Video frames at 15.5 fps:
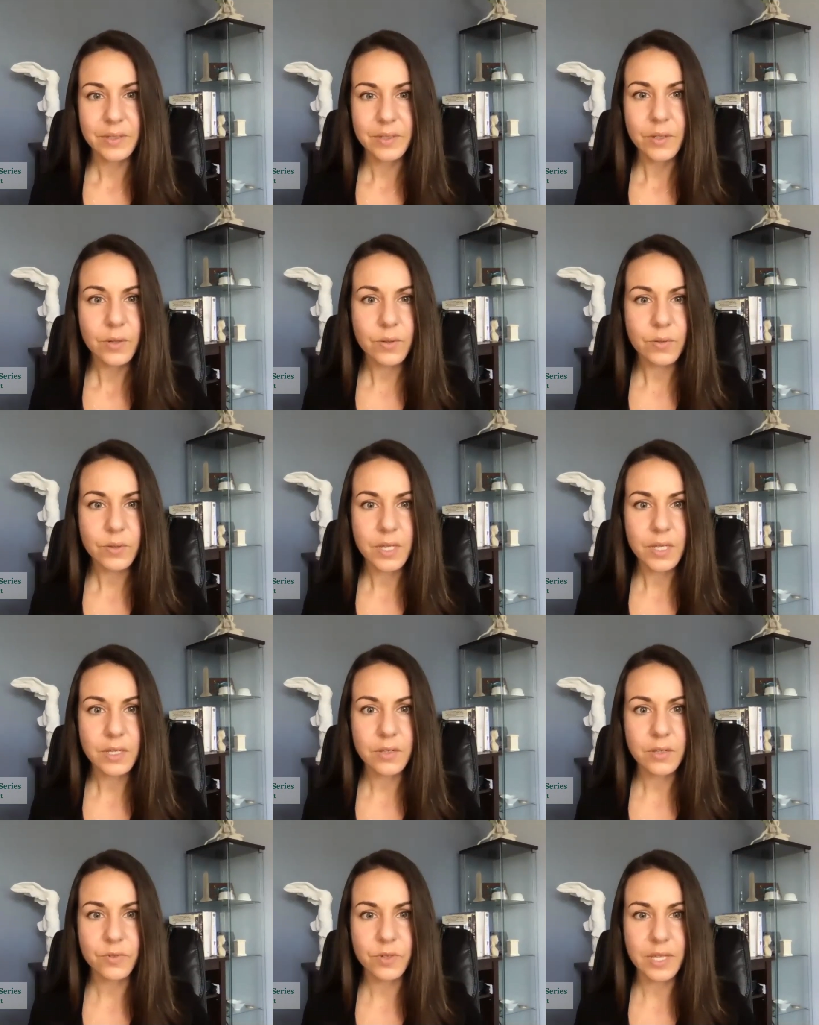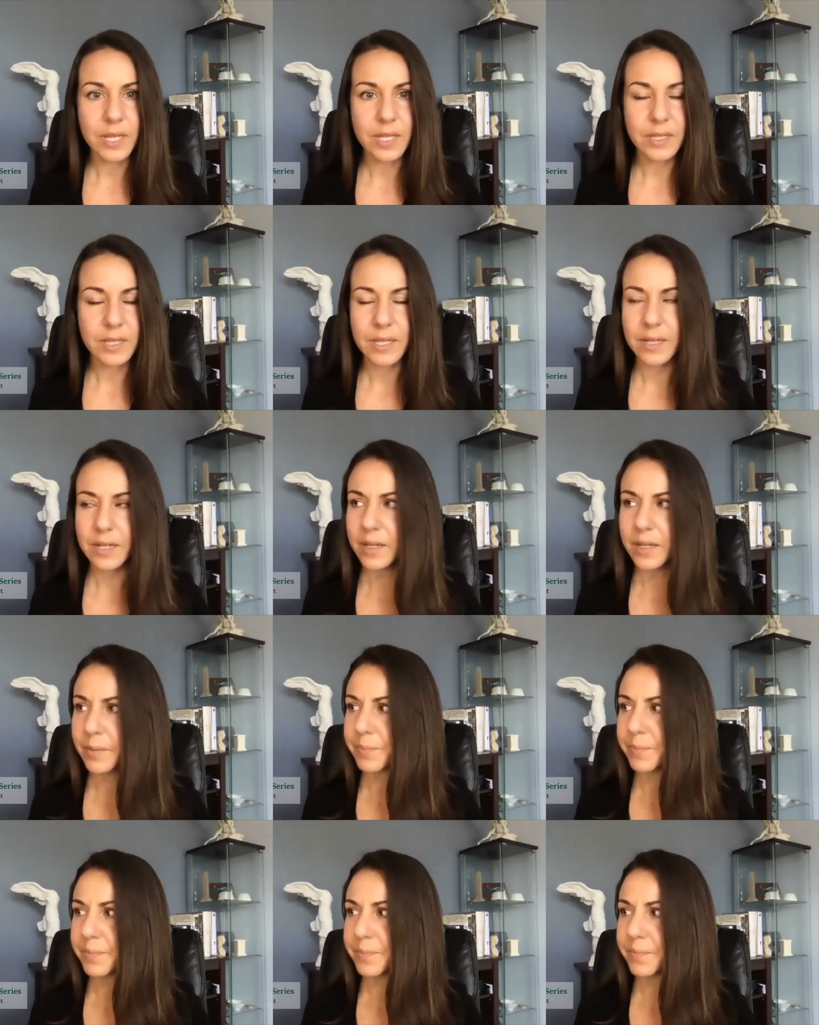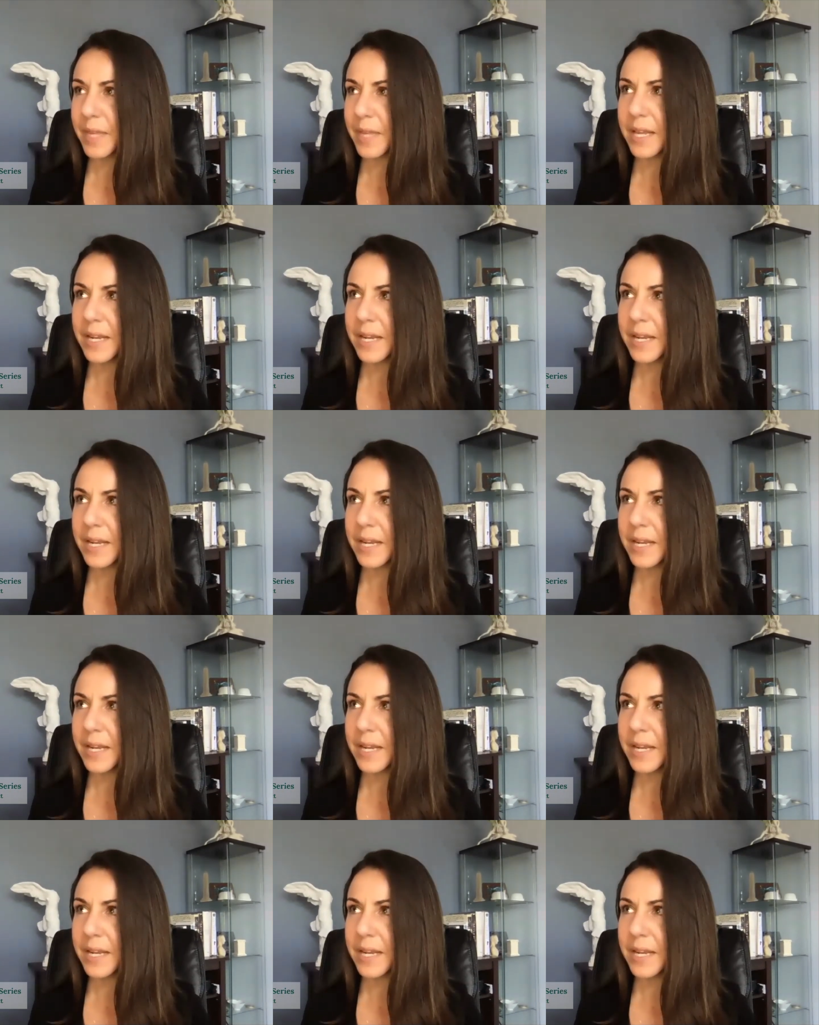Oh, thank you for that. That